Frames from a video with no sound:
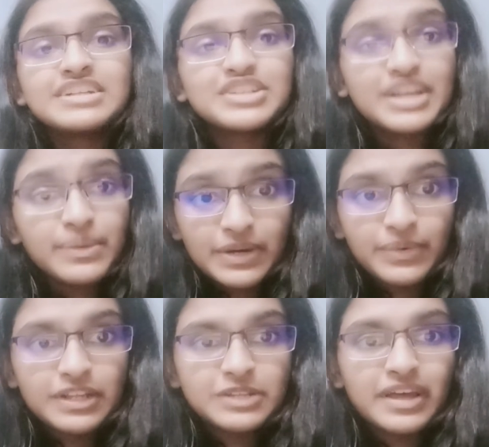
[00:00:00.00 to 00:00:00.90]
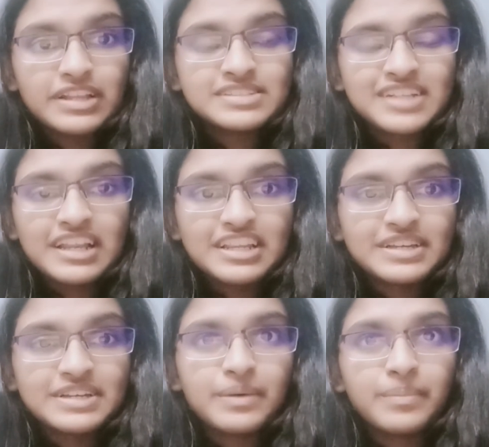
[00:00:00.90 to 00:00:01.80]
Today we're going to be
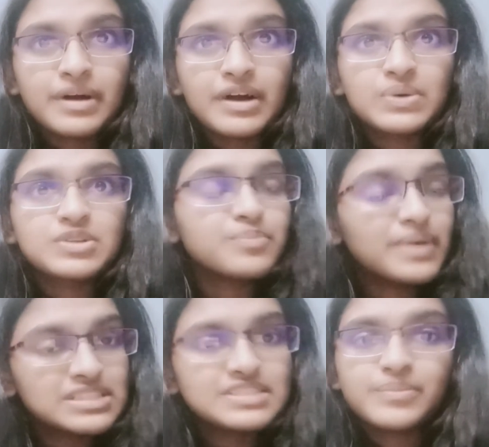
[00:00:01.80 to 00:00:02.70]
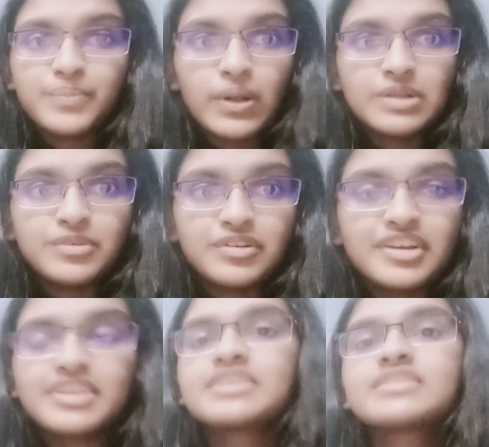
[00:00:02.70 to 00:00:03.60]
understanding about Benson
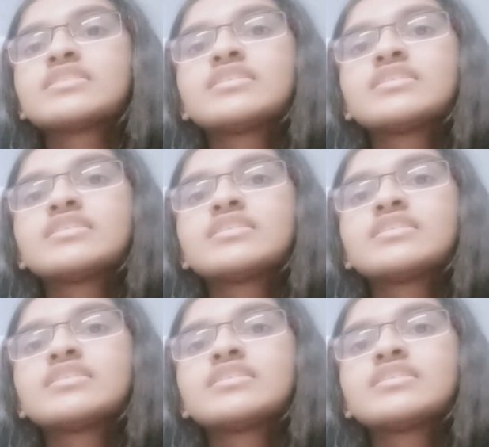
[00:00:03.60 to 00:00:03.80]
Polymeric.